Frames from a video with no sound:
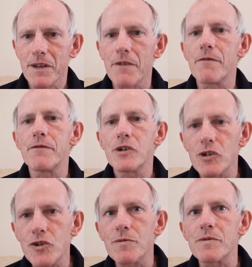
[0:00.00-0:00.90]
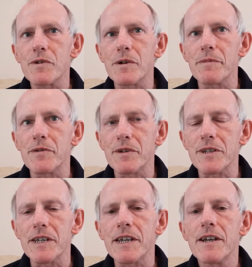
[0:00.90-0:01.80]
A virtual
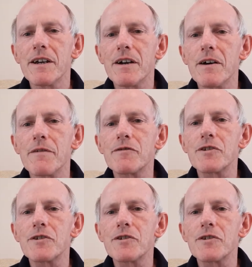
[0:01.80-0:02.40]
community of